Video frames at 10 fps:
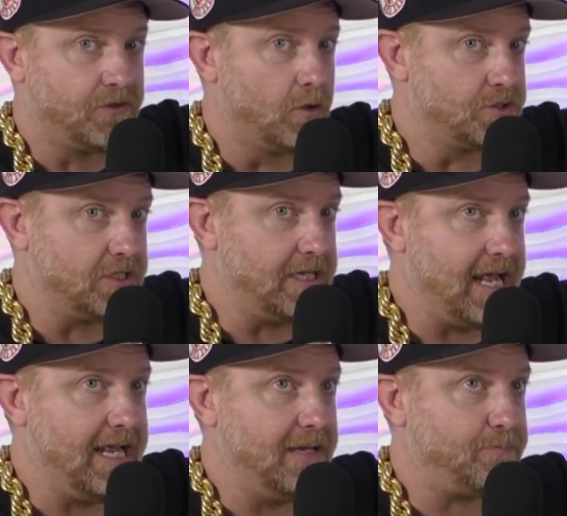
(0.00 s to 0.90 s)
Those are
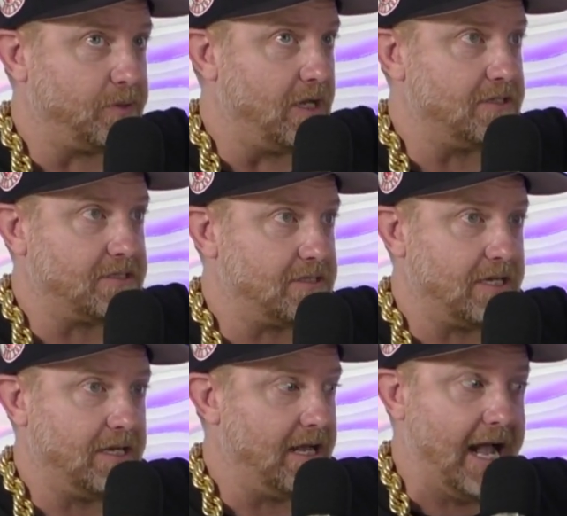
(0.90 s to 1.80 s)
the A-plus
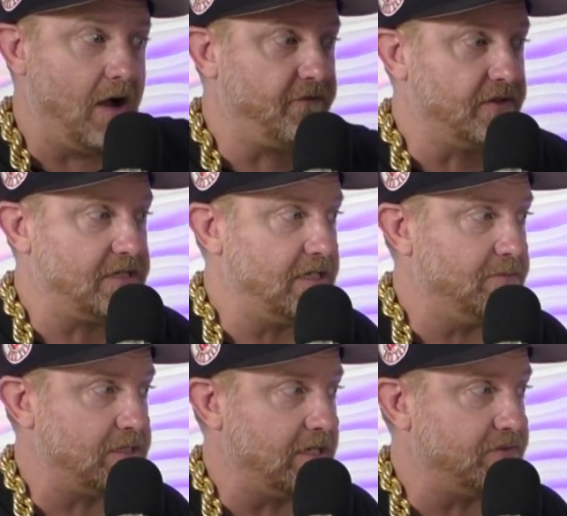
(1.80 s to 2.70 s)
alpha
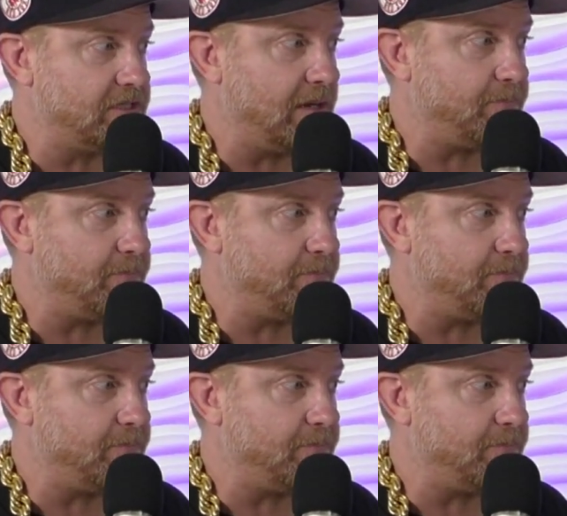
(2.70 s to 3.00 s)
teams that have